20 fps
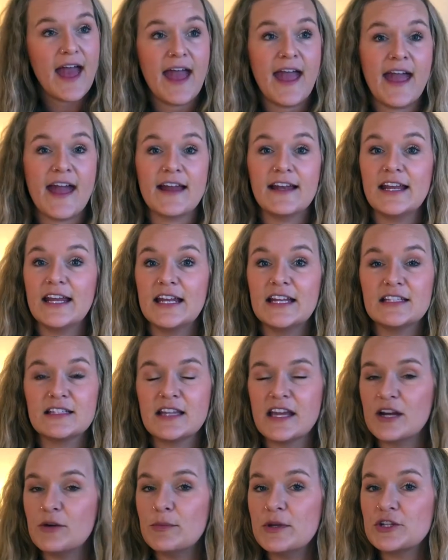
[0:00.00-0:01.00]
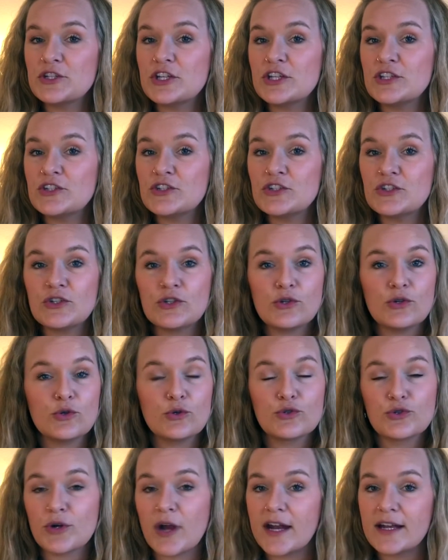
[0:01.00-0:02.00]
and it is their mission to
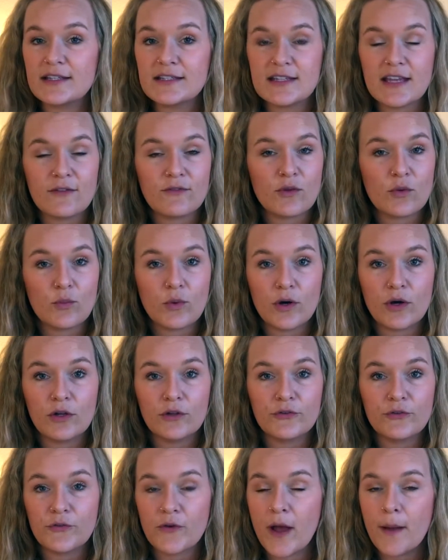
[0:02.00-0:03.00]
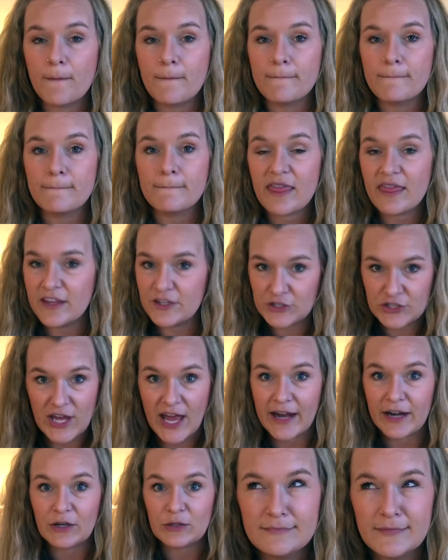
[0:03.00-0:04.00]
try to save the world from the
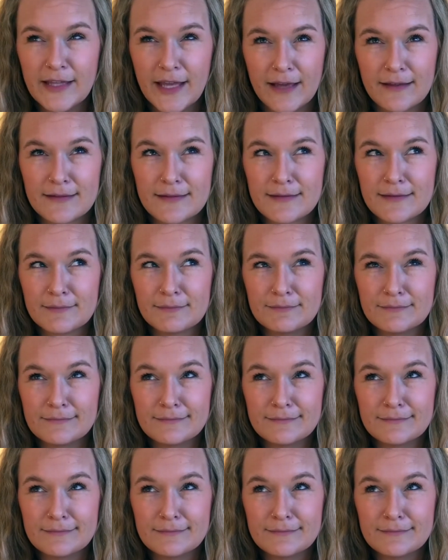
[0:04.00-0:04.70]
shadow. Yes.